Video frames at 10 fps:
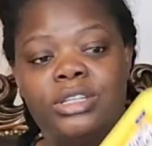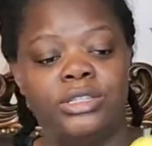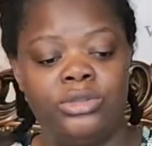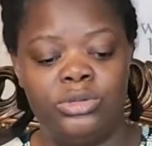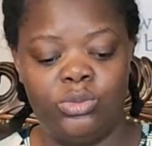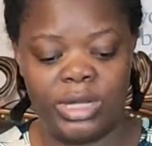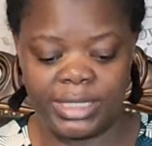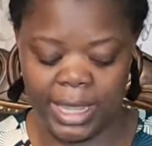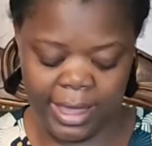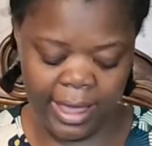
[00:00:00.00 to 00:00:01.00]
just use
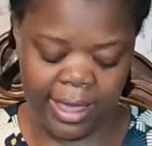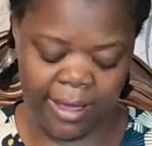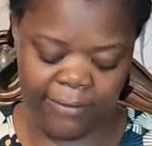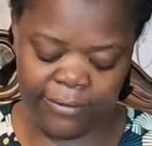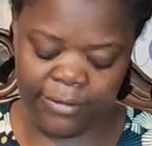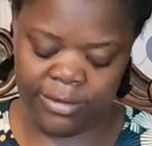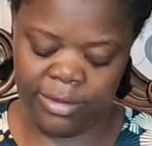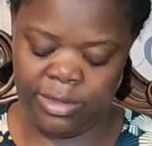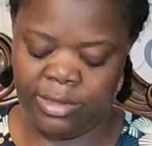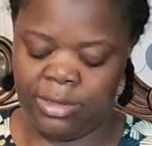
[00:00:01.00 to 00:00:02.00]
what I have.
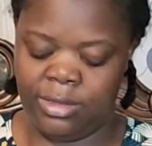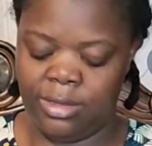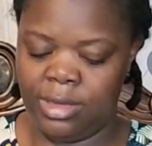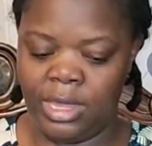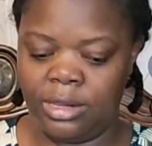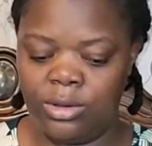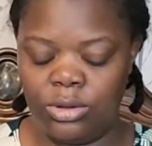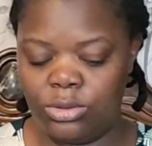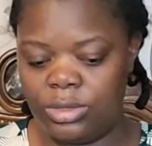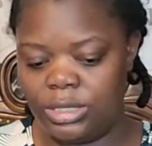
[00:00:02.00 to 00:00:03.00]
I didn't
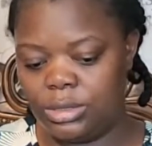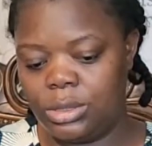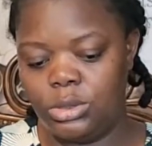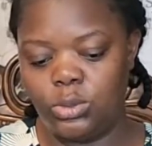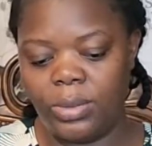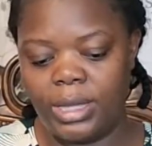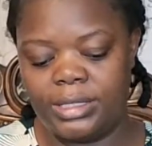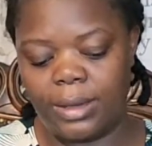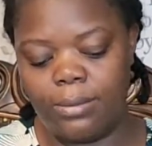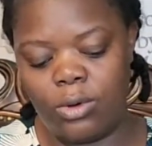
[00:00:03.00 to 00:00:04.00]
go to the store to buy
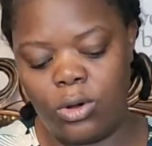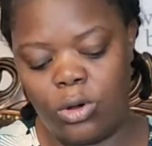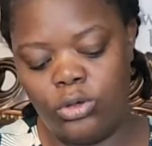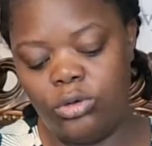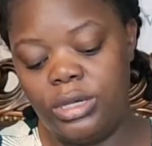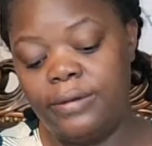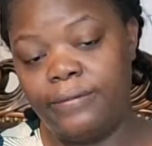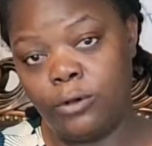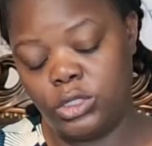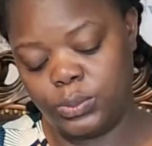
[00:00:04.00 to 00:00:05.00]
some more. You need
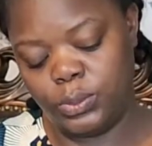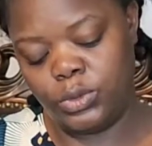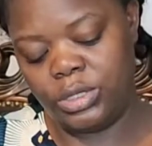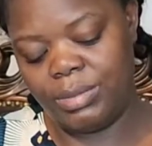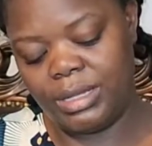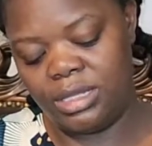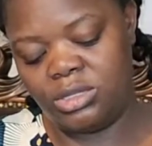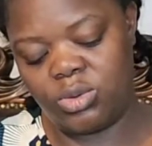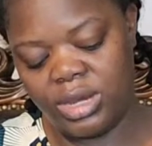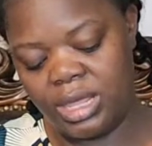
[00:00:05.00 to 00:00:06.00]
4 spoons, but
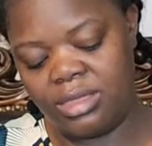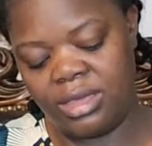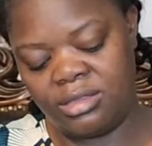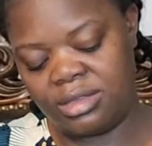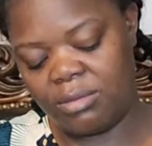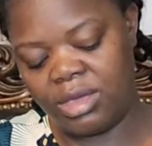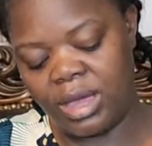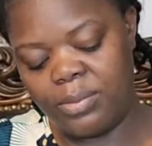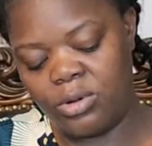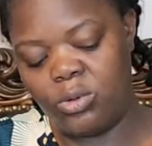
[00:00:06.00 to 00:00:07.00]
this one I think is coming
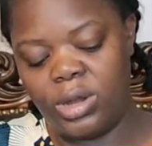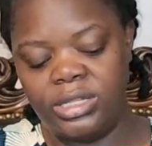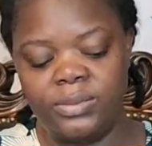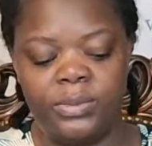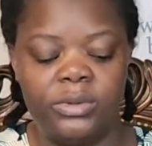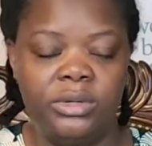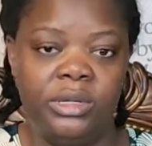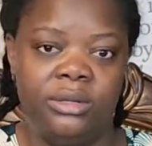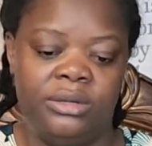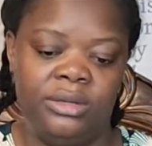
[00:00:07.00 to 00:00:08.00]
up on 1 spoon.
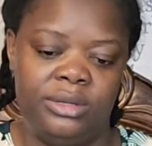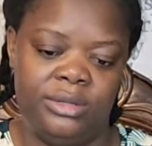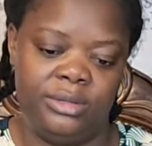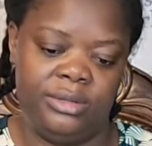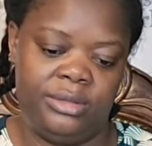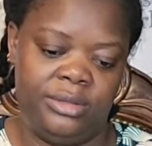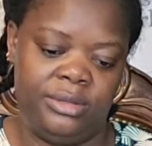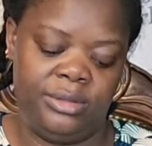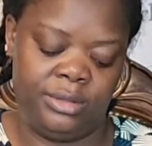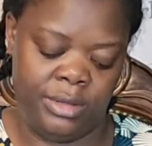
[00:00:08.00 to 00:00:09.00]

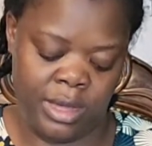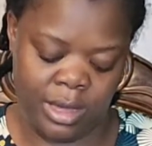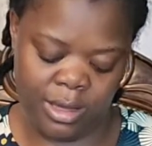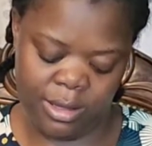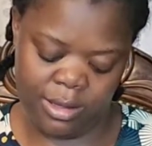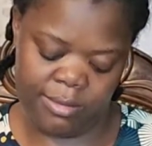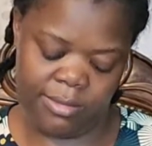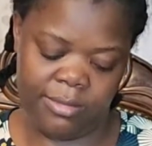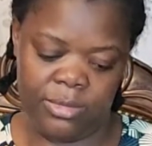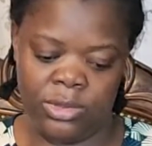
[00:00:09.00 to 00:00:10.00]
Yeah,
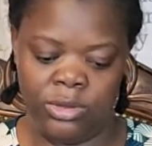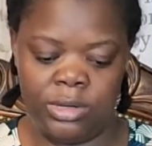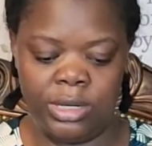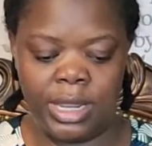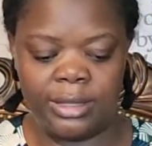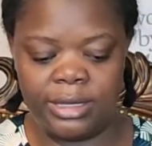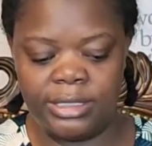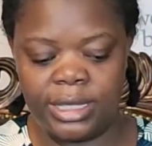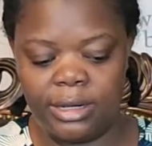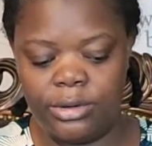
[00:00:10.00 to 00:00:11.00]
you need at
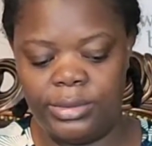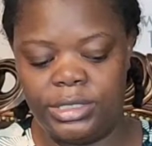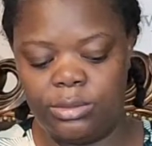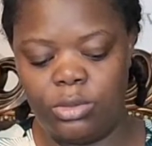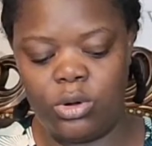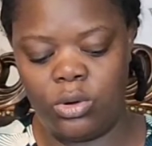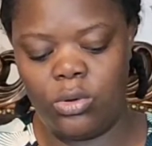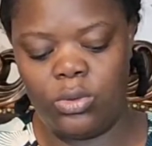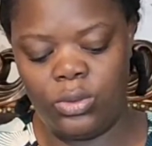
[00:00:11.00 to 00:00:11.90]
least a little bit more